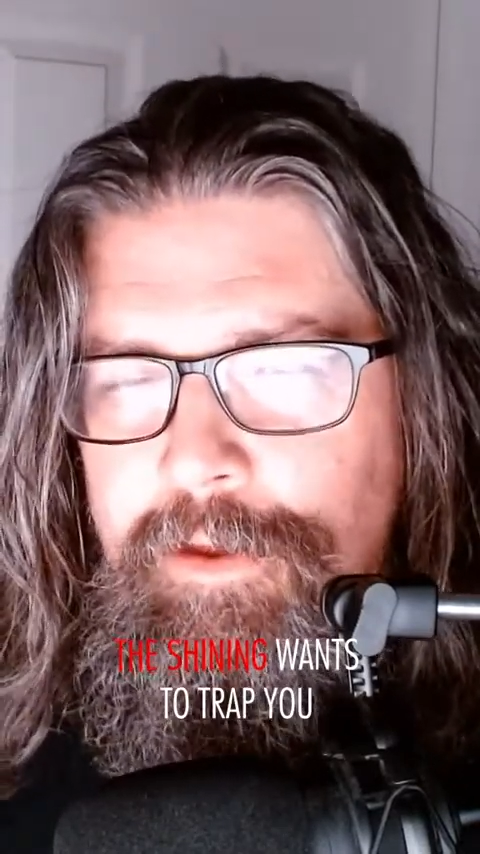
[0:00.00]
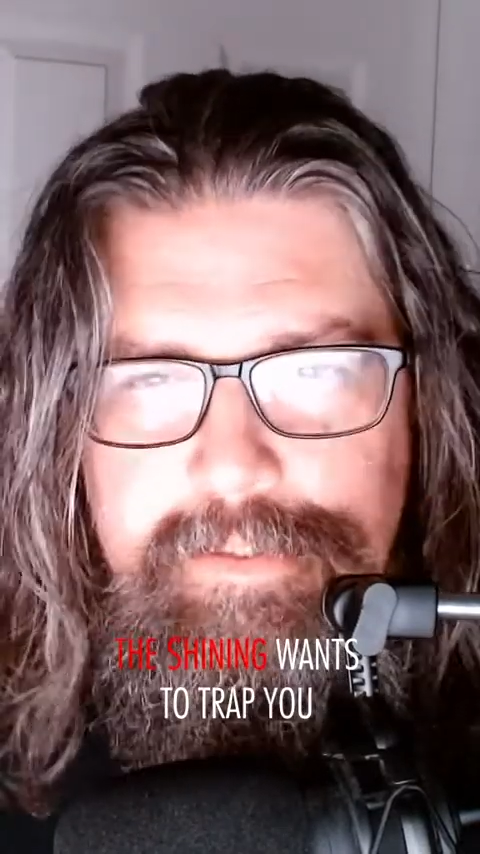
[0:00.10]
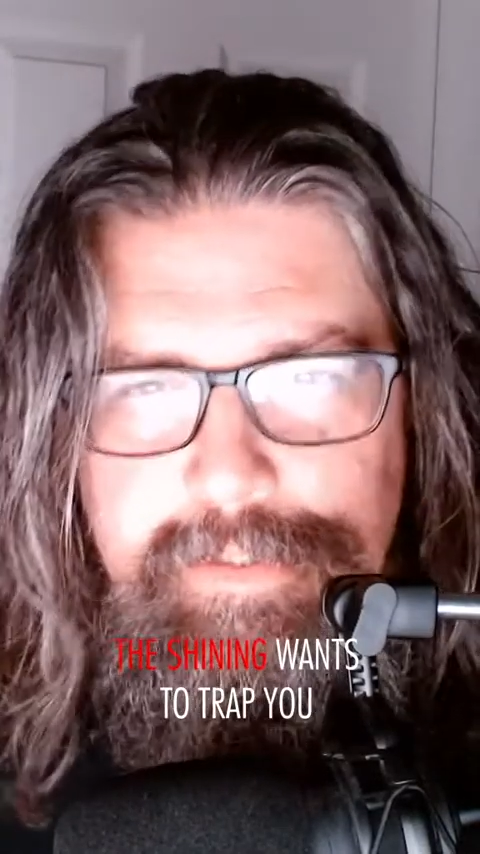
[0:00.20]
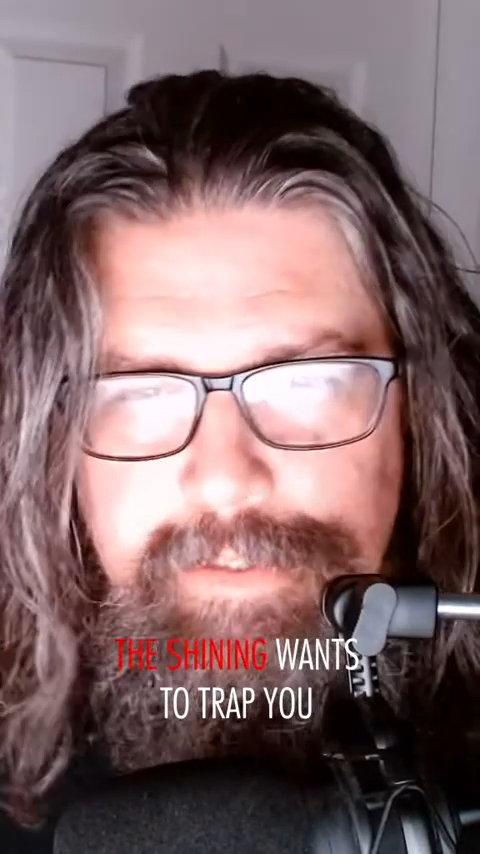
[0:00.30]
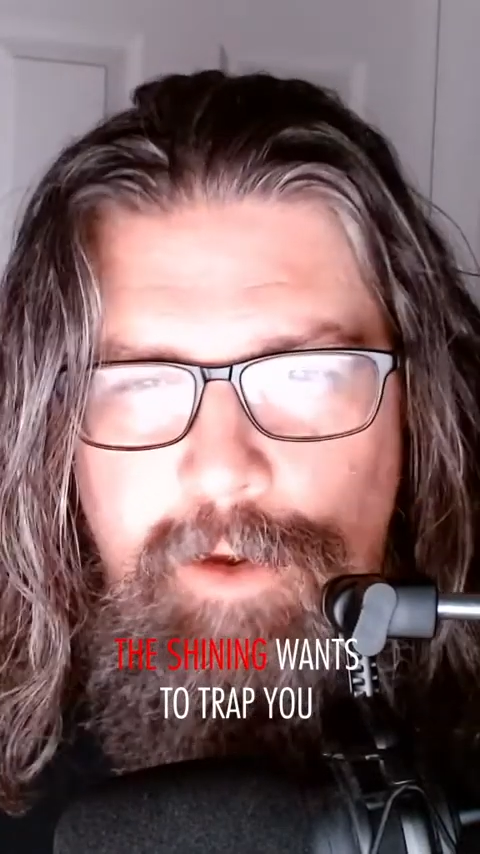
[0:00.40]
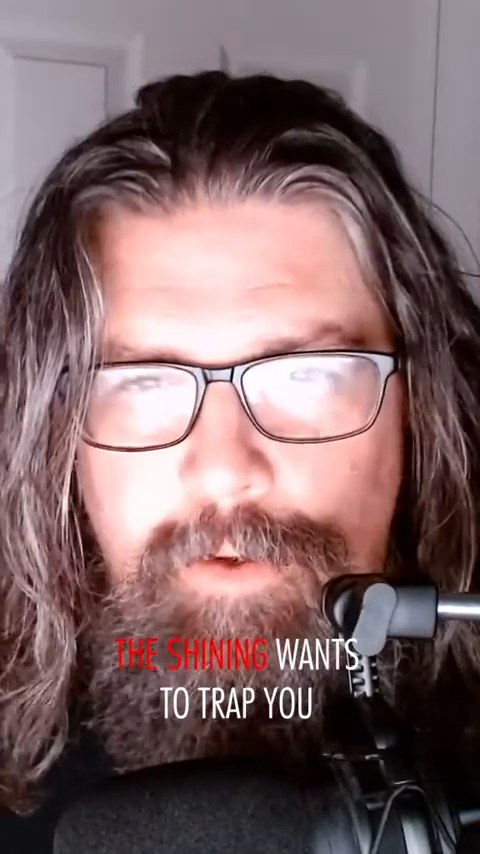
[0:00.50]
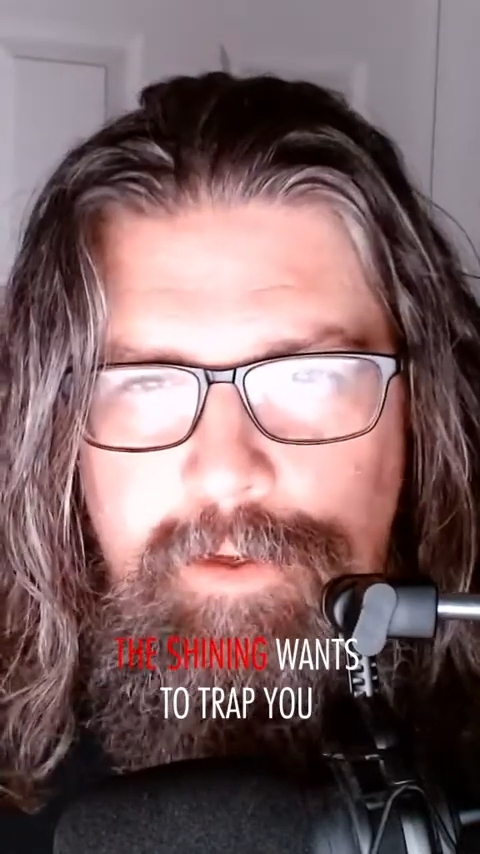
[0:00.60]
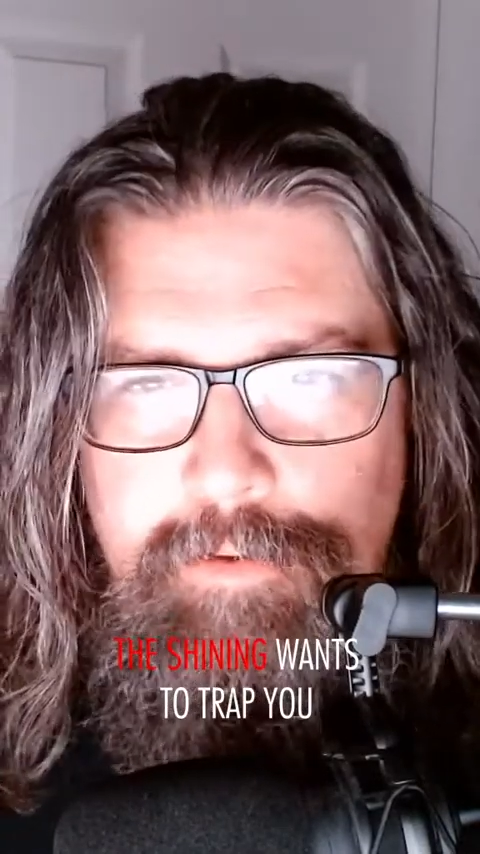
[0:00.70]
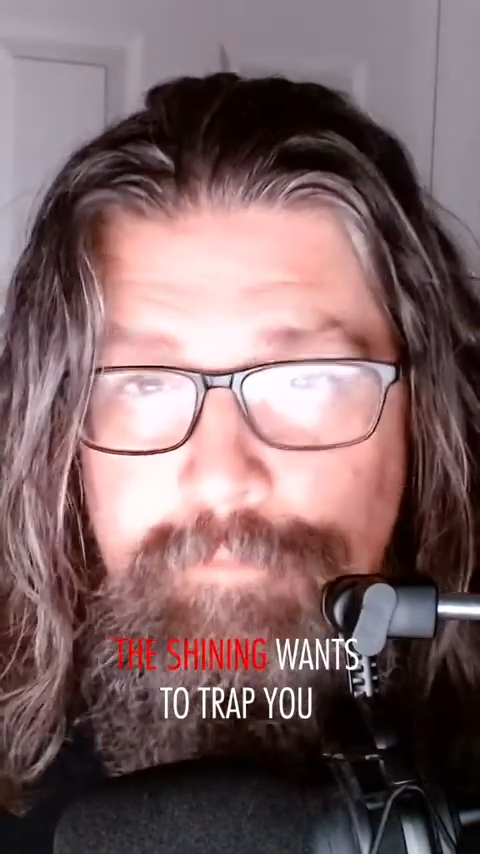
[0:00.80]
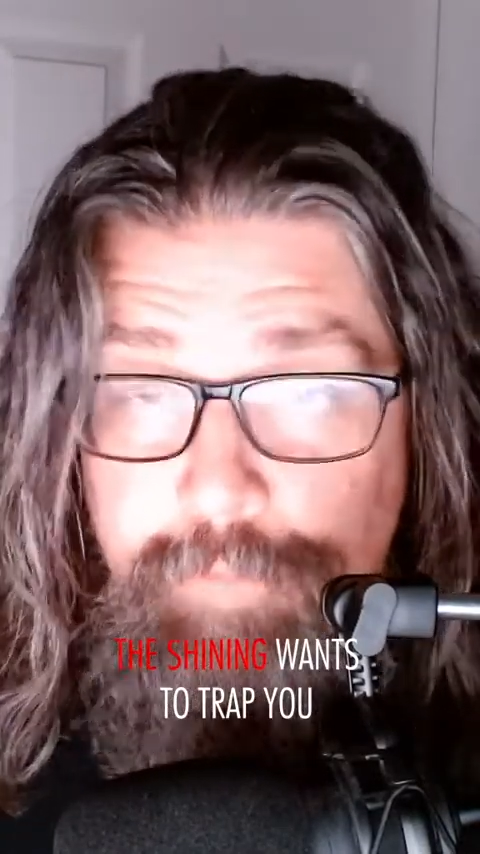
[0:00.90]
because it's
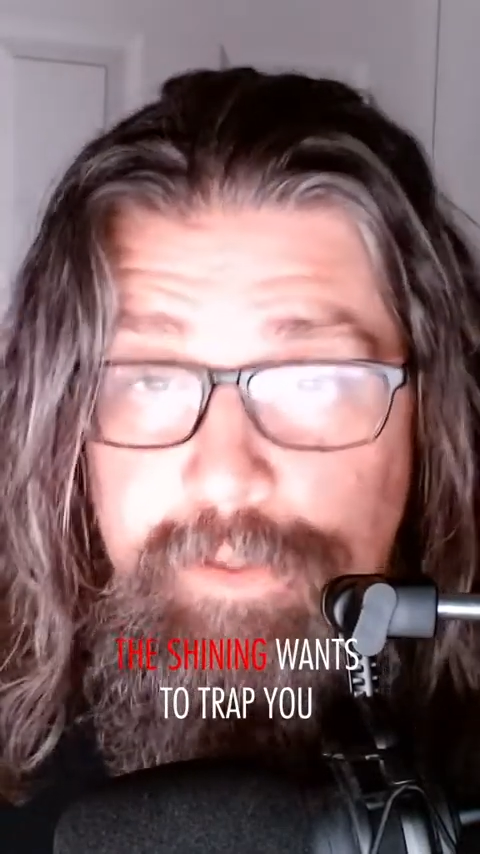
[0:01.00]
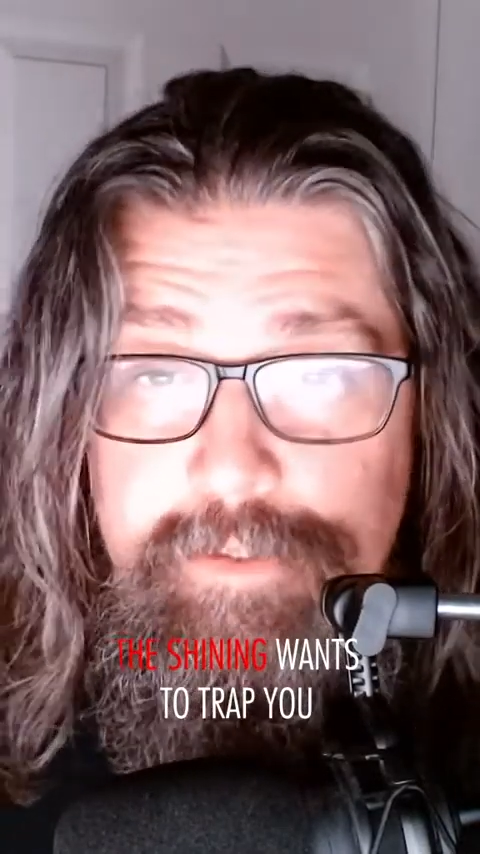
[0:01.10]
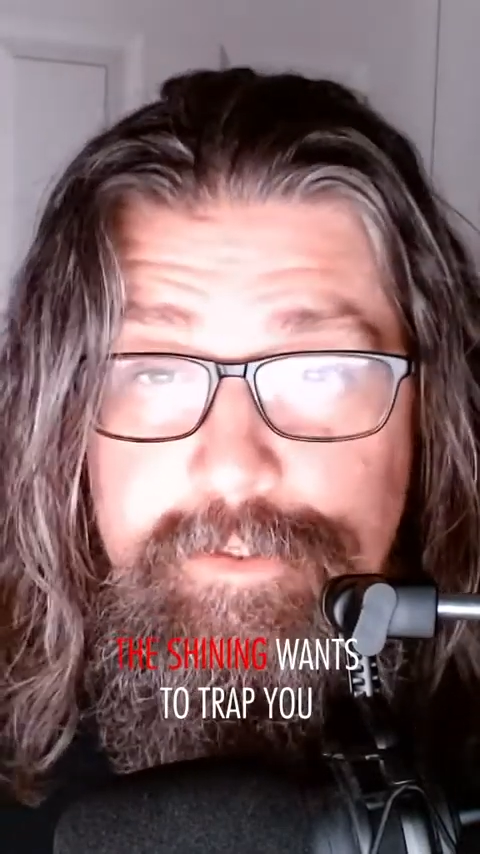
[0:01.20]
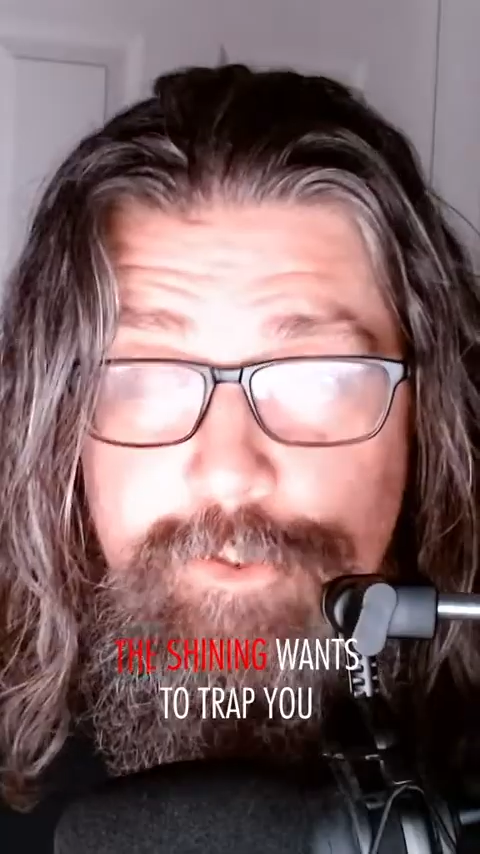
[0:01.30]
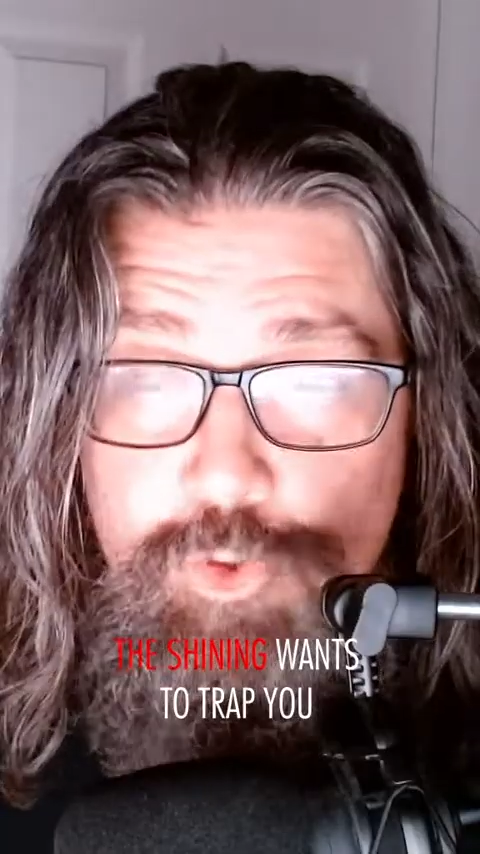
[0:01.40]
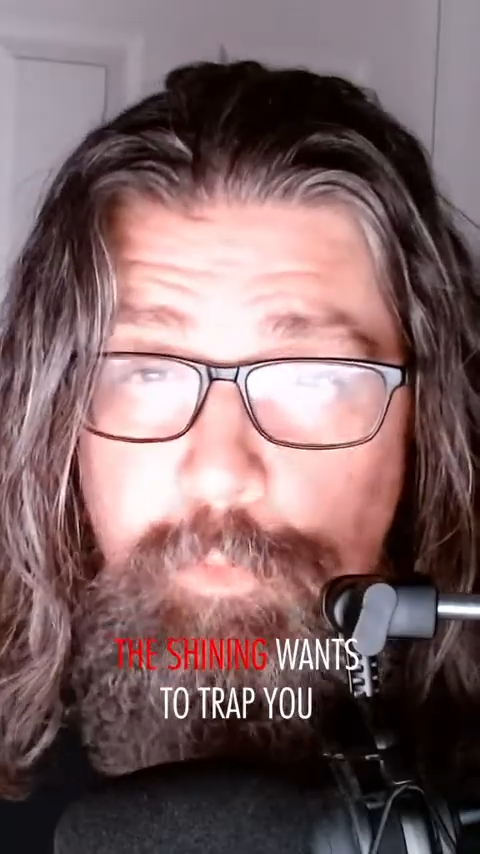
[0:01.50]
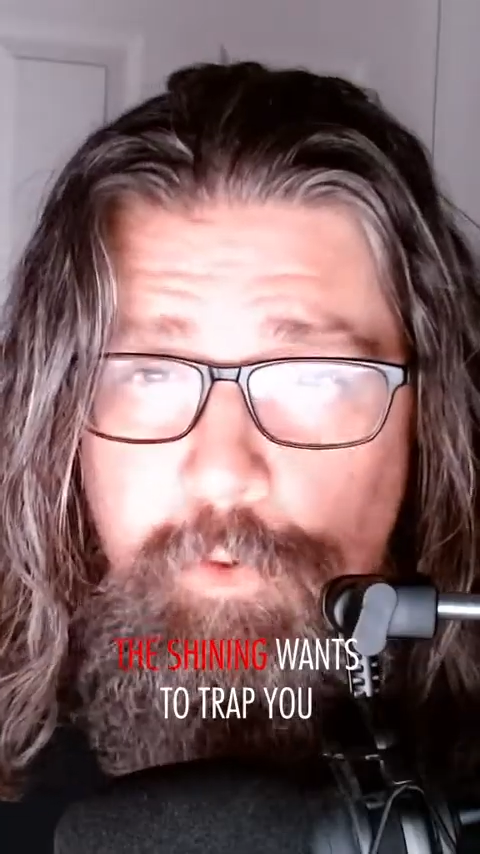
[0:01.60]
scary, but it's